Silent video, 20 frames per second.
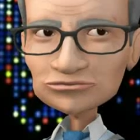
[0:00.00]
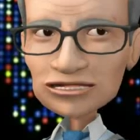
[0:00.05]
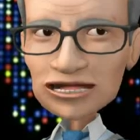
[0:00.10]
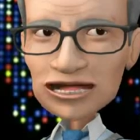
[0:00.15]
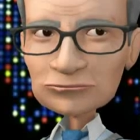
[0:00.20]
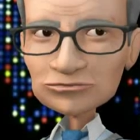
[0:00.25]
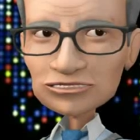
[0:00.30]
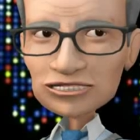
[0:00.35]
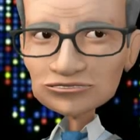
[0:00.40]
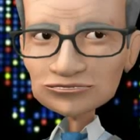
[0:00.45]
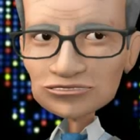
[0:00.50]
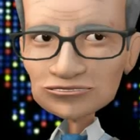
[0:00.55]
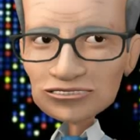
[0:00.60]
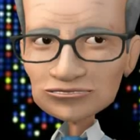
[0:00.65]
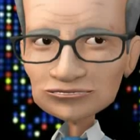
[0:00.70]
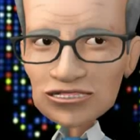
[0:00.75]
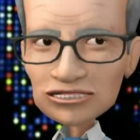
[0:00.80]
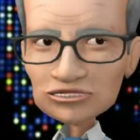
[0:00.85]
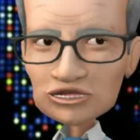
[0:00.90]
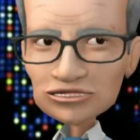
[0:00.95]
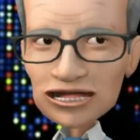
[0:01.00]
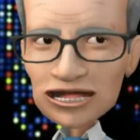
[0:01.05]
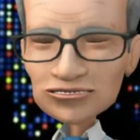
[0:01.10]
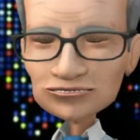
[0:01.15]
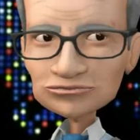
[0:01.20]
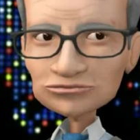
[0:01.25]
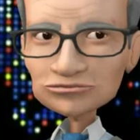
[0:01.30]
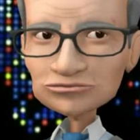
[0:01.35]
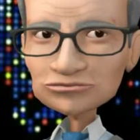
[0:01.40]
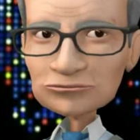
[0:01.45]
I busted it
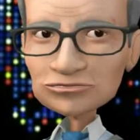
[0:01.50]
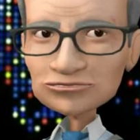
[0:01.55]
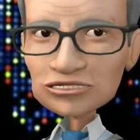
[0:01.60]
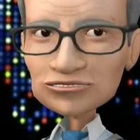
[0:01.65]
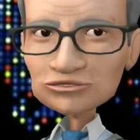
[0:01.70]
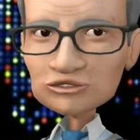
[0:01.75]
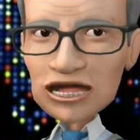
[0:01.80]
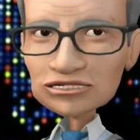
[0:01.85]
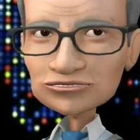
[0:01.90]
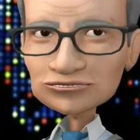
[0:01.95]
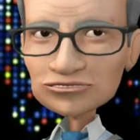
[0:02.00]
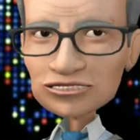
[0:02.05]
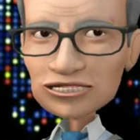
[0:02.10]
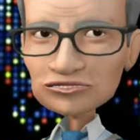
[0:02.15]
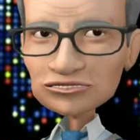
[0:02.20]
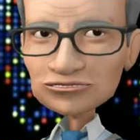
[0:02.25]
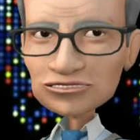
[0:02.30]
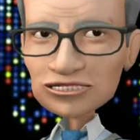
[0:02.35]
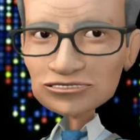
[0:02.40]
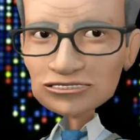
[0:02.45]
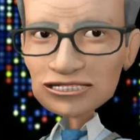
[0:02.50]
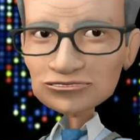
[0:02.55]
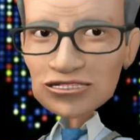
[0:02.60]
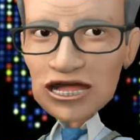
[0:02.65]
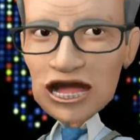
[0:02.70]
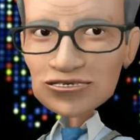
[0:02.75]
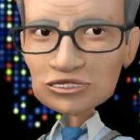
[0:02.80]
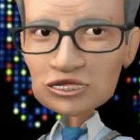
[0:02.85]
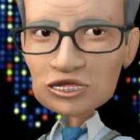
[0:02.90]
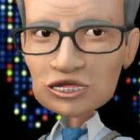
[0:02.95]
alright, but that was definitely
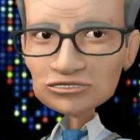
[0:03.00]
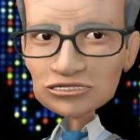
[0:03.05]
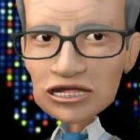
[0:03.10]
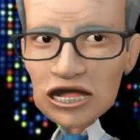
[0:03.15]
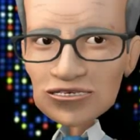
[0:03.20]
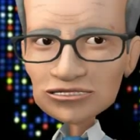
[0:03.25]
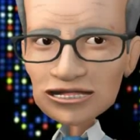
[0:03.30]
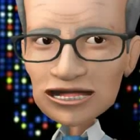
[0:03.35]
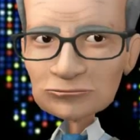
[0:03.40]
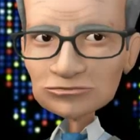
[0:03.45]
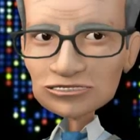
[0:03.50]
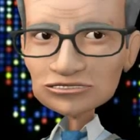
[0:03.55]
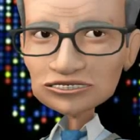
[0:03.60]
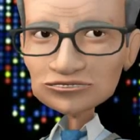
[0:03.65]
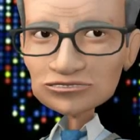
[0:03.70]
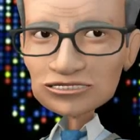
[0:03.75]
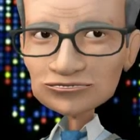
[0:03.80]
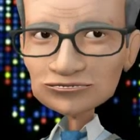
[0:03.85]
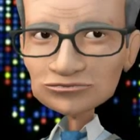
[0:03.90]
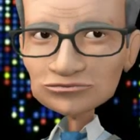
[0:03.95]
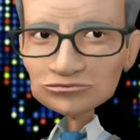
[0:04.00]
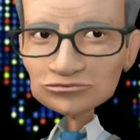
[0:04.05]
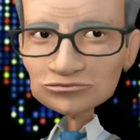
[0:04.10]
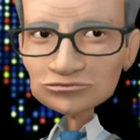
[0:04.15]
not all that I busted.